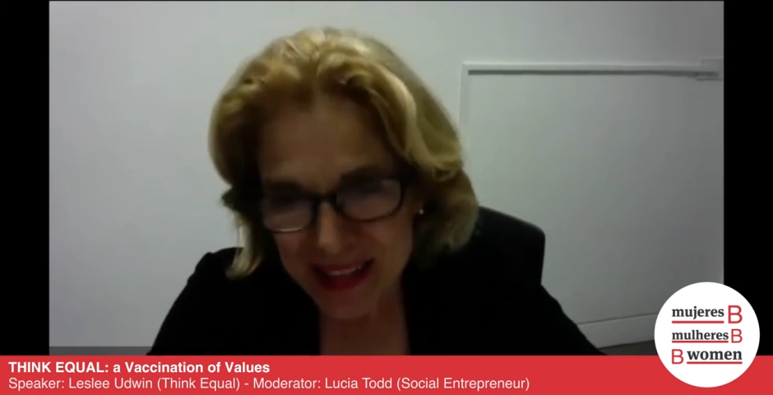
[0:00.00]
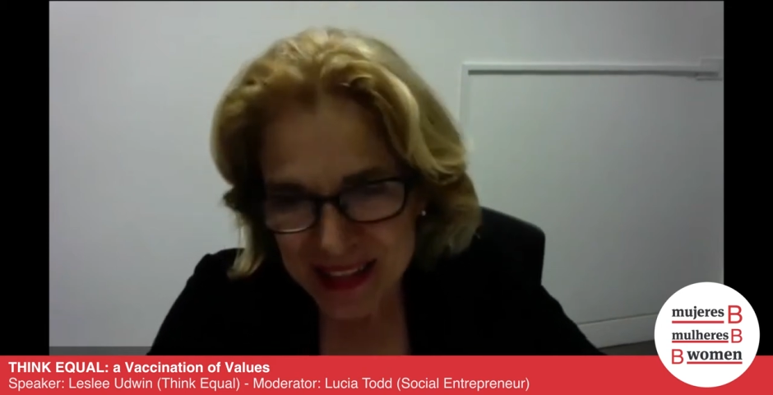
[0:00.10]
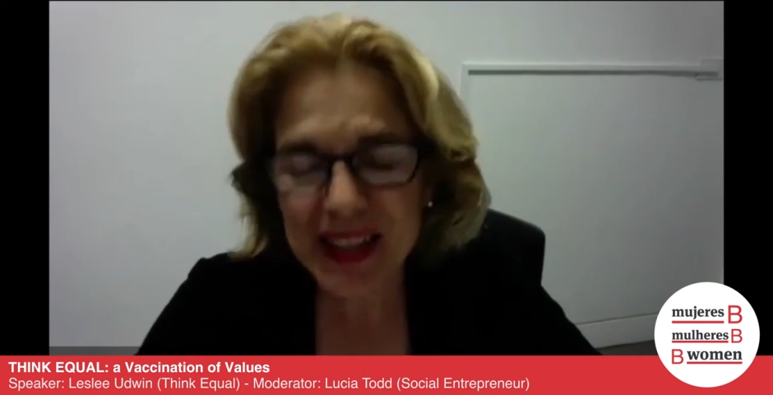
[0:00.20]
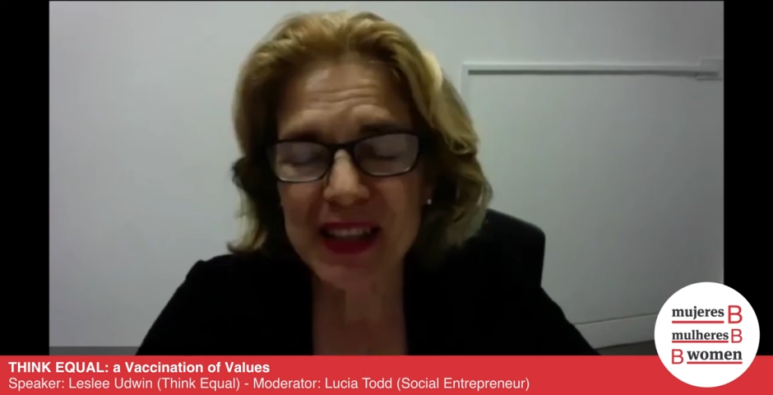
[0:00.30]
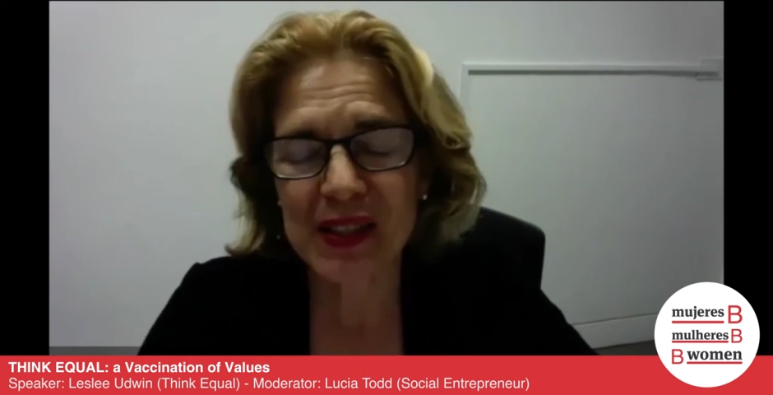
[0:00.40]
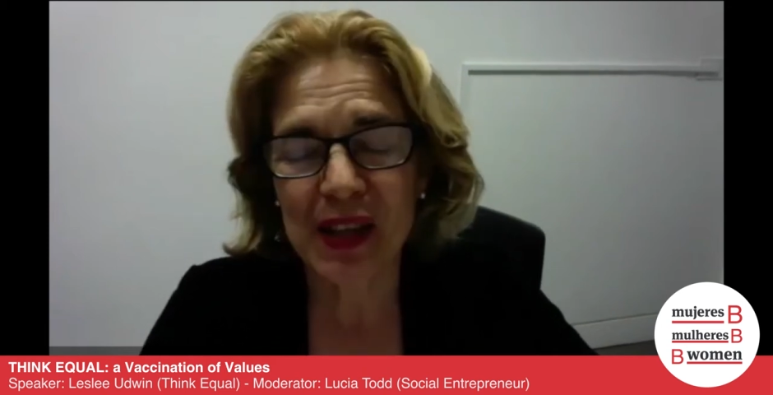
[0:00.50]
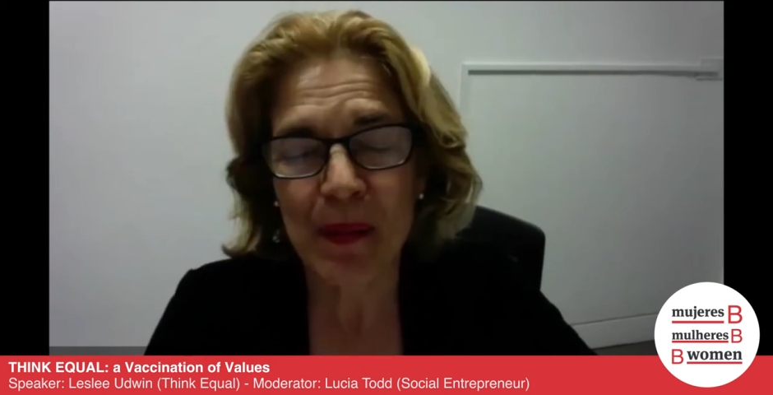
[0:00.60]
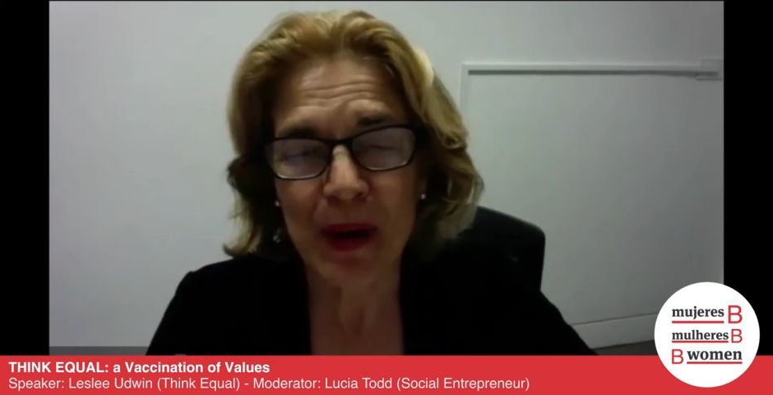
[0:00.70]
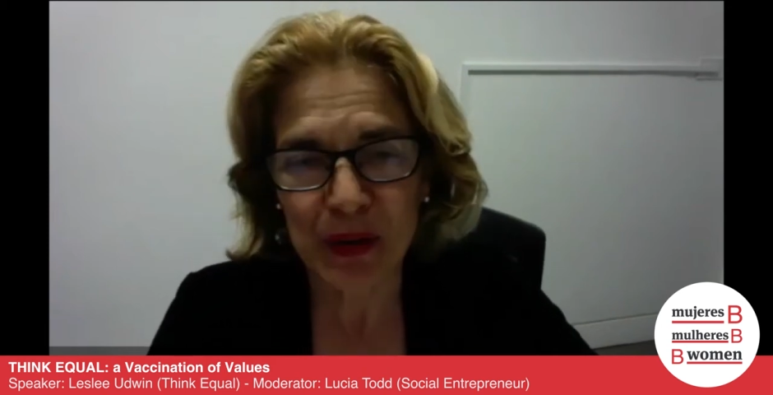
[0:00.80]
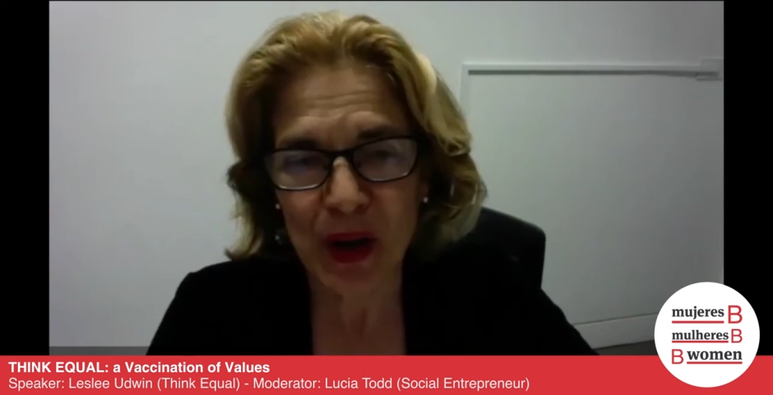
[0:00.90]
tell us
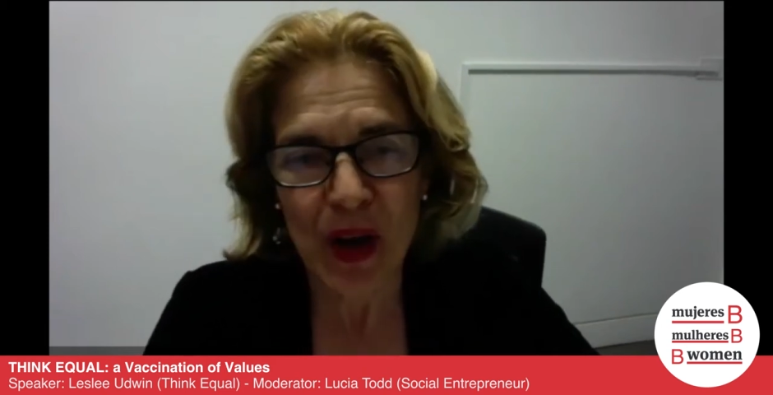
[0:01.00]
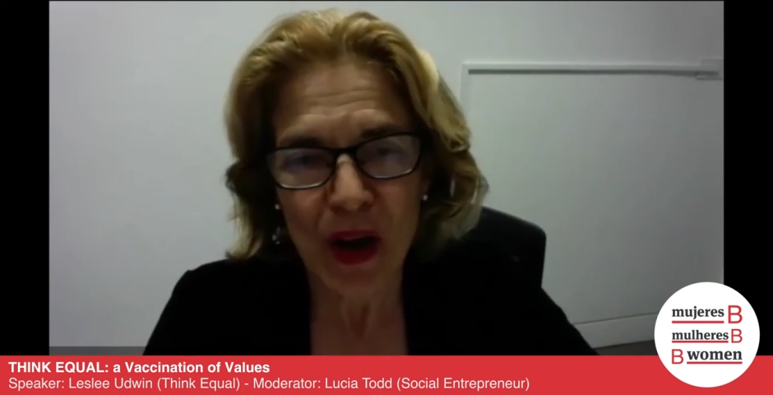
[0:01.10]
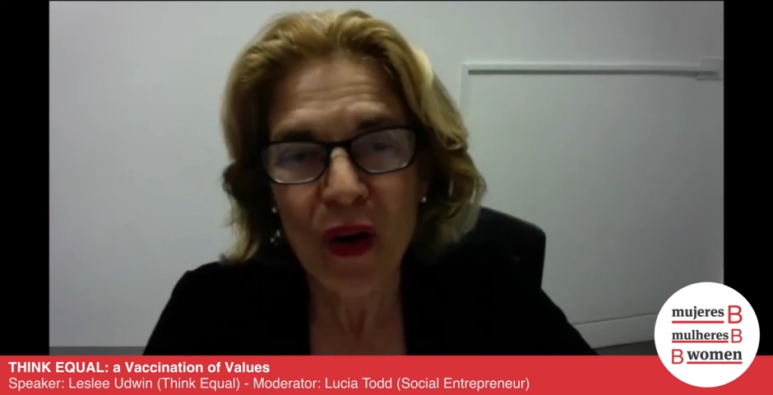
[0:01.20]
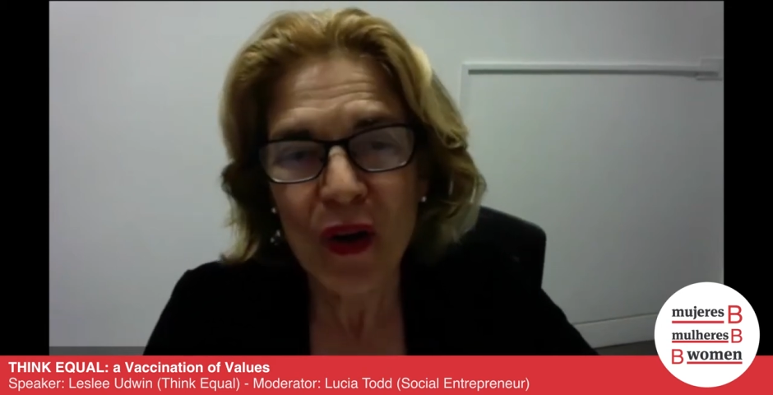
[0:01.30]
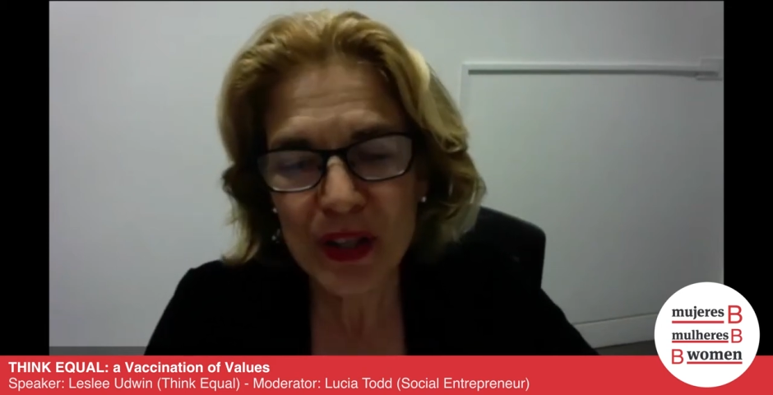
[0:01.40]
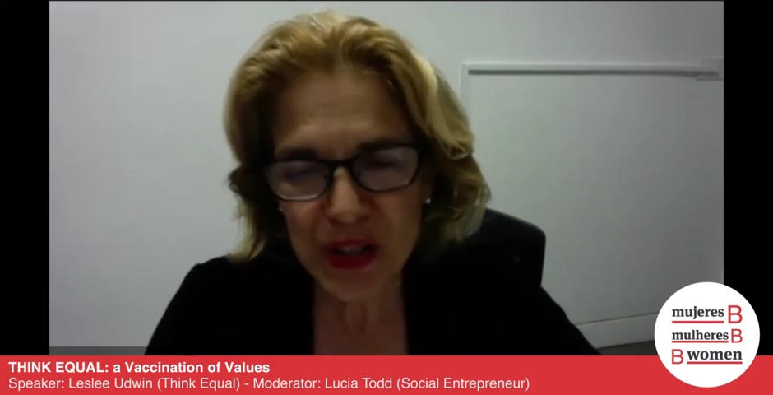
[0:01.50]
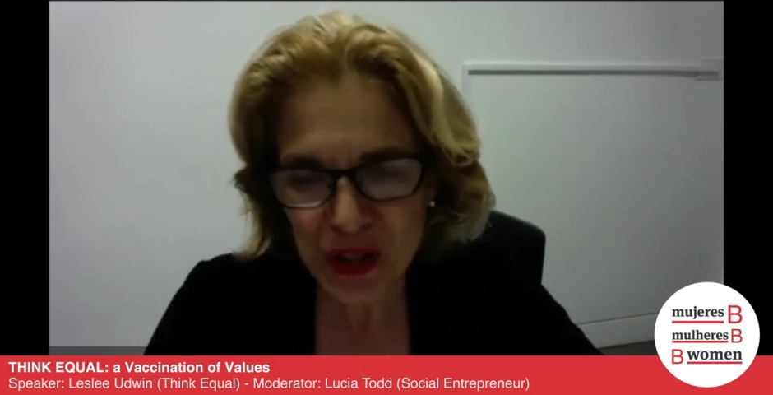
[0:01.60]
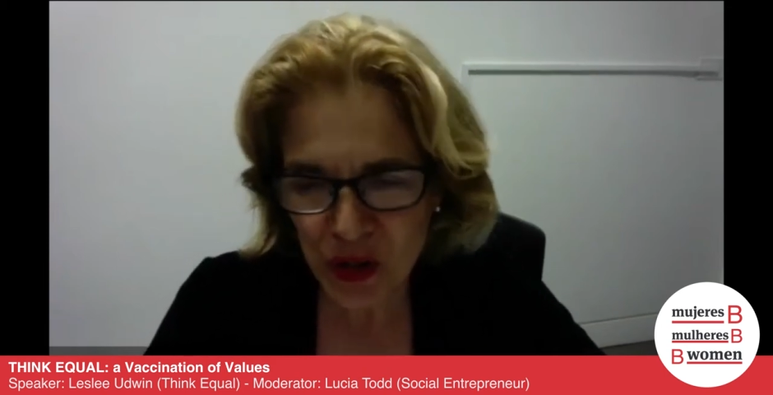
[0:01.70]
about all she